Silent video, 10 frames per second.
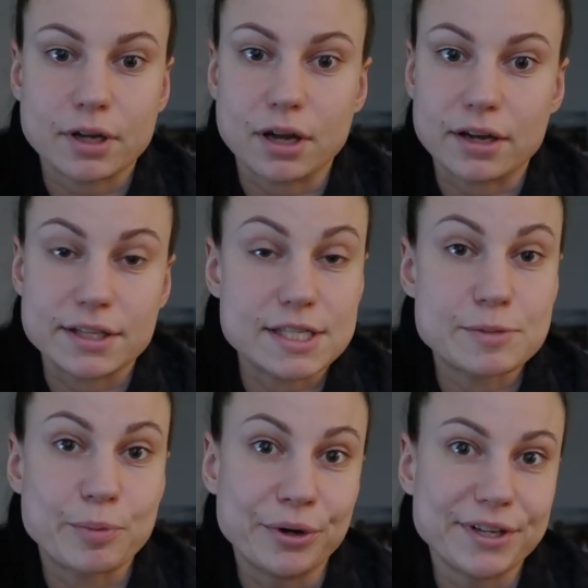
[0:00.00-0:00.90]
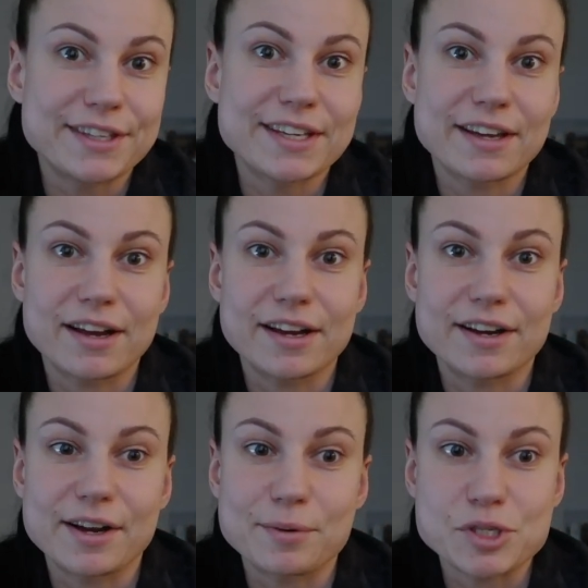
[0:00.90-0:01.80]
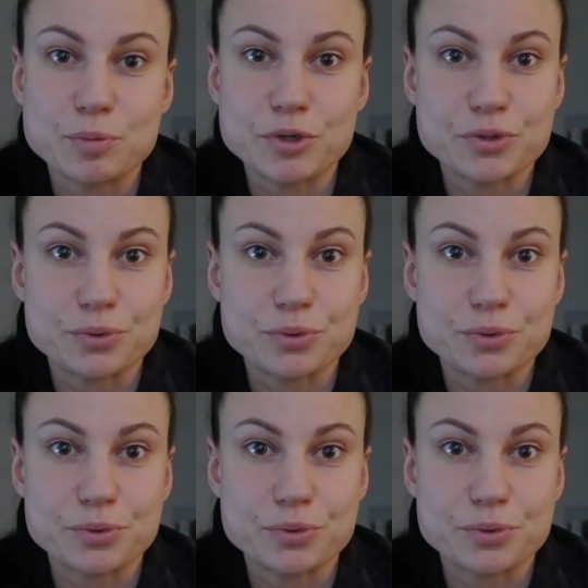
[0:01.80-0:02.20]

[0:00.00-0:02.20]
At this point, I was supposed